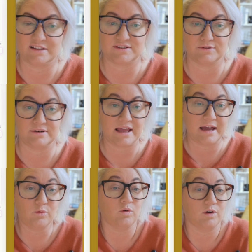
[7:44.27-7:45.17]
And so
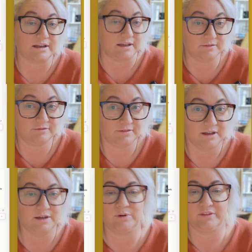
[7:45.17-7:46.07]
now what if
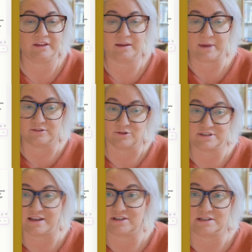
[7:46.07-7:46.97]
we think about
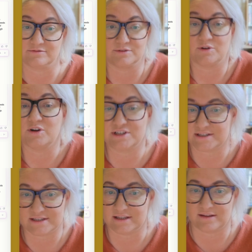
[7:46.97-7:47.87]
notes having different
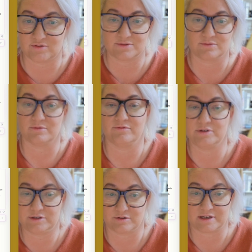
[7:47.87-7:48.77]
urgency levels or
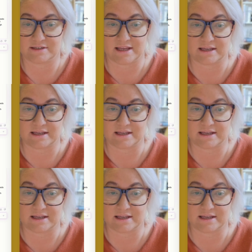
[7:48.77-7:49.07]
review triggers?